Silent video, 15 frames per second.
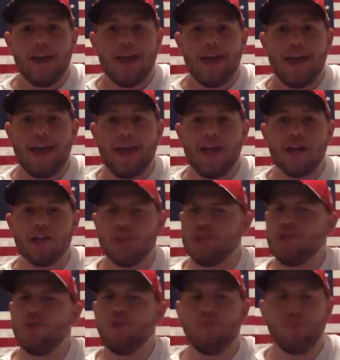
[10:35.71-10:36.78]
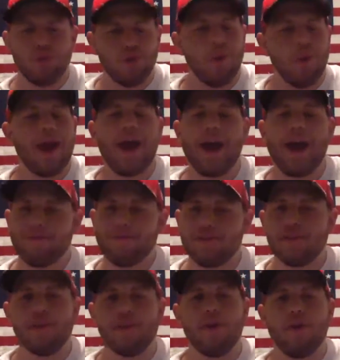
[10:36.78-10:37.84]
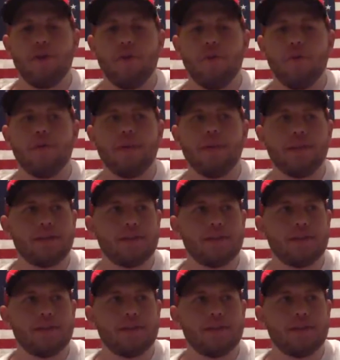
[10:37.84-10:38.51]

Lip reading: and you have to know that